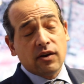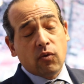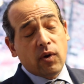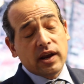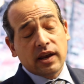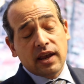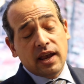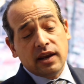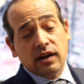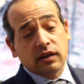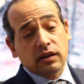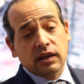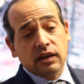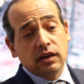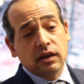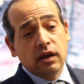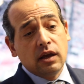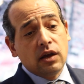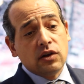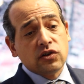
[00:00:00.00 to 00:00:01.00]
and quite
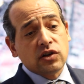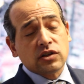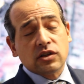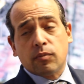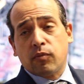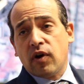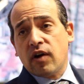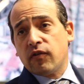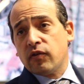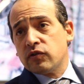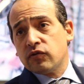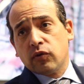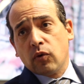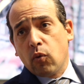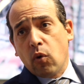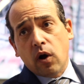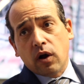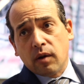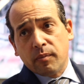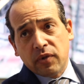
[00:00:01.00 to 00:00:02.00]
candidly, just the preference
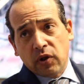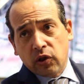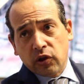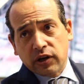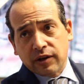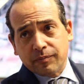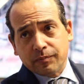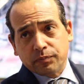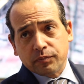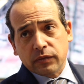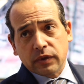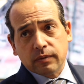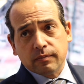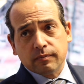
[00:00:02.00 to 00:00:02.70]
for walkability.